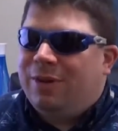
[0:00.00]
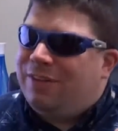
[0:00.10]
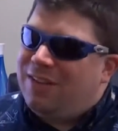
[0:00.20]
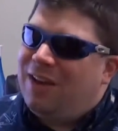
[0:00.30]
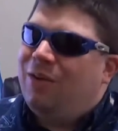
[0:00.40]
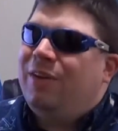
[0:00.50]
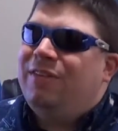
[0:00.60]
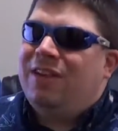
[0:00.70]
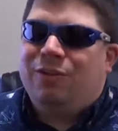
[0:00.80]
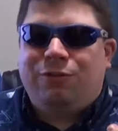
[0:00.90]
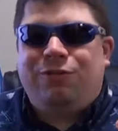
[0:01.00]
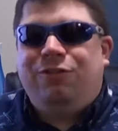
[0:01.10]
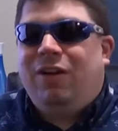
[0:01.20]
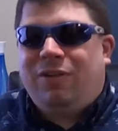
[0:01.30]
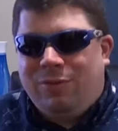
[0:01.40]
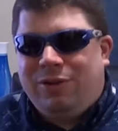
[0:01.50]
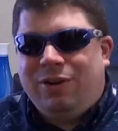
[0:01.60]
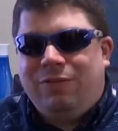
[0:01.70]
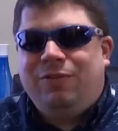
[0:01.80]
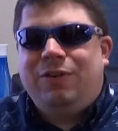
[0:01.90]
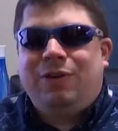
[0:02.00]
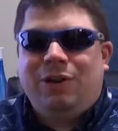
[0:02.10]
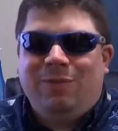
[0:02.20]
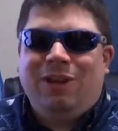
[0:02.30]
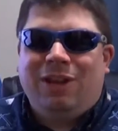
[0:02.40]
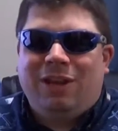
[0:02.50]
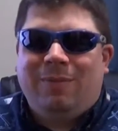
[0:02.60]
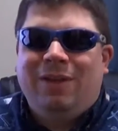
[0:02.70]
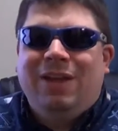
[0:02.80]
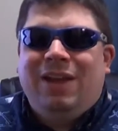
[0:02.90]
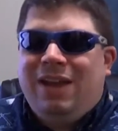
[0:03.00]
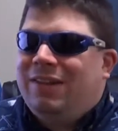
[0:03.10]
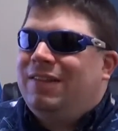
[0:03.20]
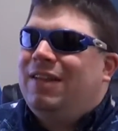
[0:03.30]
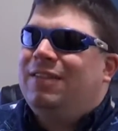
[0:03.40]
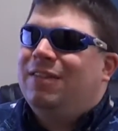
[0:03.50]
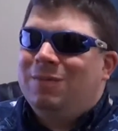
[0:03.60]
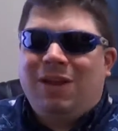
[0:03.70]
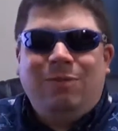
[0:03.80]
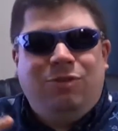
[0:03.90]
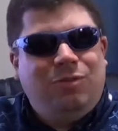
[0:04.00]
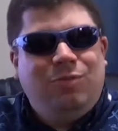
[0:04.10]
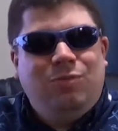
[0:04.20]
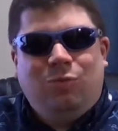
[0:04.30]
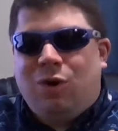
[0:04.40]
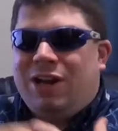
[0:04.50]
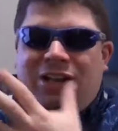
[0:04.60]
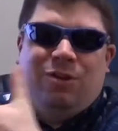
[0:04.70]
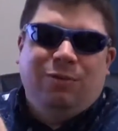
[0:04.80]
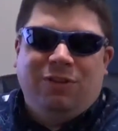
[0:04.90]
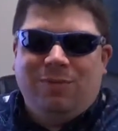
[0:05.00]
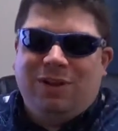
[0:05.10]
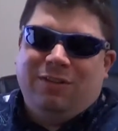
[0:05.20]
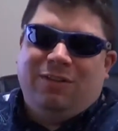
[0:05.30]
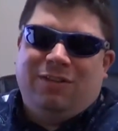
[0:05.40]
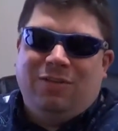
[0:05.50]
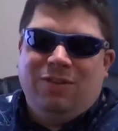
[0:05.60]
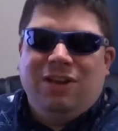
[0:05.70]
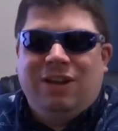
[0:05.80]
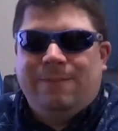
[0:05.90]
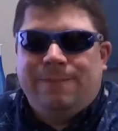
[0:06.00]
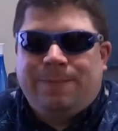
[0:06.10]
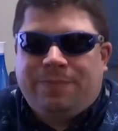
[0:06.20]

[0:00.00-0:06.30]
But it's not always that you're stuck with an inferior medium, it's that sometimes you want to use it because it's convenient.